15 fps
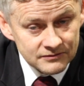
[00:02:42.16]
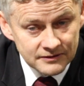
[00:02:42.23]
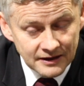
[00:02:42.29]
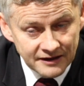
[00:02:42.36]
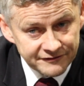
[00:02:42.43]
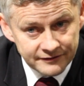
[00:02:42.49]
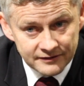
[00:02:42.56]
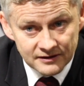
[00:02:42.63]

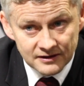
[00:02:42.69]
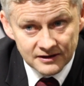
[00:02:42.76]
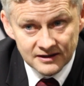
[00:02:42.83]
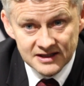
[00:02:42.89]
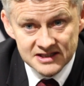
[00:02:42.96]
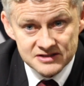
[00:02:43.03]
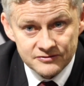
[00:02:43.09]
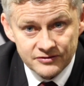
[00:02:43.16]
Definitely a
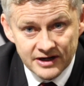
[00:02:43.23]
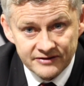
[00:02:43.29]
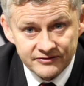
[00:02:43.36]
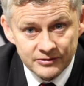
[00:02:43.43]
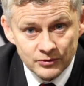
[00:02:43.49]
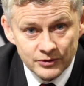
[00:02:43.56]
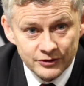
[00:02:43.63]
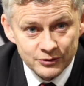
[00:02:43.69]
lesson for
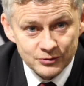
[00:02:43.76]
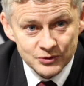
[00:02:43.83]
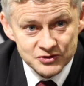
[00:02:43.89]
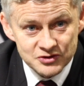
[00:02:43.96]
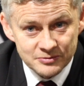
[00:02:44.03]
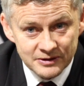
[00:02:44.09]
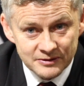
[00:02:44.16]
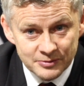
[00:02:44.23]
everyone who
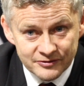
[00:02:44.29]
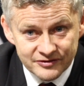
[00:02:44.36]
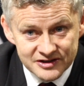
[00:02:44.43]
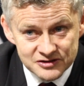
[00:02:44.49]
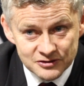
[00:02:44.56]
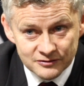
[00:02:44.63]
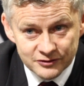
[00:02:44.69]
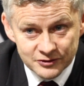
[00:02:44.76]
wants to be a
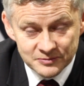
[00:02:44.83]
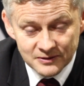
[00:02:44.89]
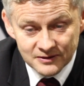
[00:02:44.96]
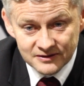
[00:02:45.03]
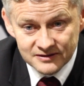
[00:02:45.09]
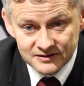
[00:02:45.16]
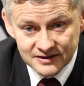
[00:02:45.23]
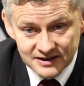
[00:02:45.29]
professional
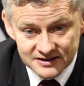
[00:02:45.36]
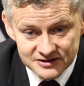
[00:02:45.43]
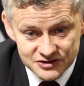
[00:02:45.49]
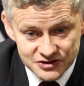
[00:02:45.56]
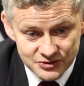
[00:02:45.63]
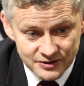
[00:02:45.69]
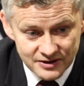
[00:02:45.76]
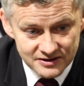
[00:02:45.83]
footballer, the
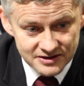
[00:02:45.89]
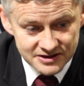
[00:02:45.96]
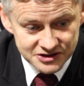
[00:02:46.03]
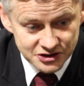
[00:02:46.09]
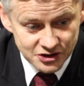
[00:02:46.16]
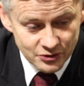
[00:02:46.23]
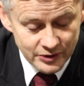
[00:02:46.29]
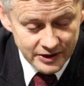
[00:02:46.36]
attitude that he's
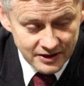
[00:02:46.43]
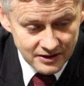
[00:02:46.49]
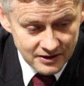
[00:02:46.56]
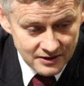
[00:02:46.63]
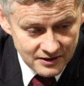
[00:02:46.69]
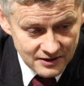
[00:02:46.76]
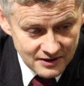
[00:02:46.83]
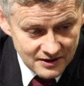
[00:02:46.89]
showing.
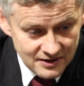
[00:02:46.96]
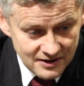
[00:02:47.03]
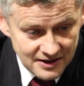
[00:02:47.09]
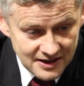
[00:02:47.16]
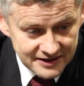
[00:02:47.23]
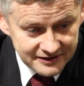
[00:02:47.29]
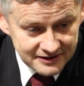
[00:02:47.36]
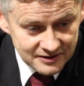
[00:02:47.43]

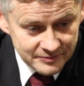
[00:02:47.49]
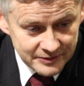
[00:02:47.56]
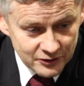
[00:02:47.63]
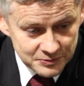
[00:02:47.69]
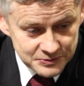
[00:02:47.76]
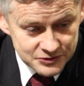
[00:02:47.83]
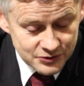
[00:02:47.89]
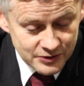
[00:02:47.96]
And it'll be
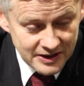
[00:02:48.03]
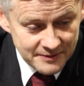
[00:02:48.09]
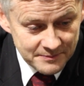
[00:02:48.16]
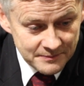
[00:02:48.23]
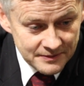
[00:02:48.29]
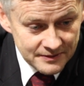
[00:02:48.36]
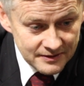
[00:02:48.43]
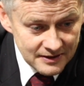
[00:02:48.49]
up to
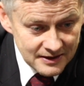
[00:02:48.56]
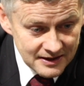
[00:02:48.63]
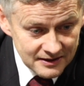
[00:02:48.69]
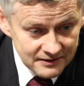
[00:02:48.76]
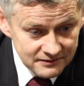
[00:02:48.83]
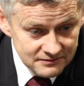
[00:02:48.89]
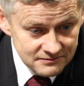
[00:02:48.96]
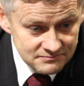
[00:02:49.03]
him
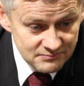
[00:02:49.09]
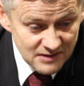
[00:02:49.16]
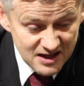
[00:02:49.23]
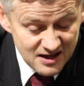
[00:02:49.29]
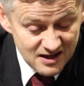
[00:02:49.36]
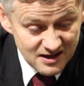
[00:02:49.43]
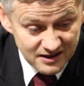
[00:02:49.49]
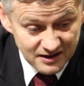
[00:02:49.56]
and
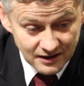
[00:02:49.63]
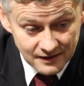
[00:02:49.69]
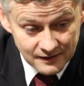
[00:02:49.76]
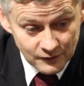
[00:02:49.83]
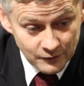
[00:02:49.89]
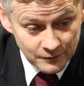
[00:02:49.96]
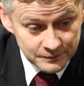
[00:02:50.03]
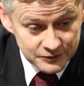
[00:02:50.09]
me and the
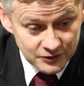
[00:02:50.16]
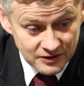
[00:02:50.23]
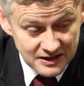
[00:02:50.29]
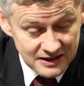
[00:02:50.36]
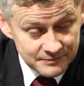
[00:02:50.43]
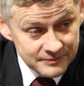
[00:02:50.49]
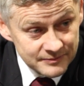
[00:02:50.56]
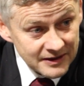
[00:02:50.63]
club to
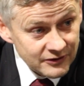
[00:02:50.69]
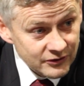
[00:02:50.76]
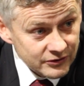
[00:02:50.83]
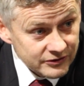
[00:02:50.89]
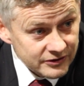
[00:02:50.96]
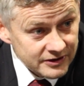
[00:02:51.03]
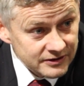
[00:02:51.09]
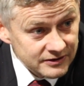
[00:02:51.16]
keep him that
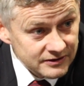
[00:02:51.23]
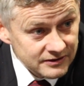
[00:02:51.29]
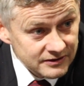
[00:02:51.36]
hungry.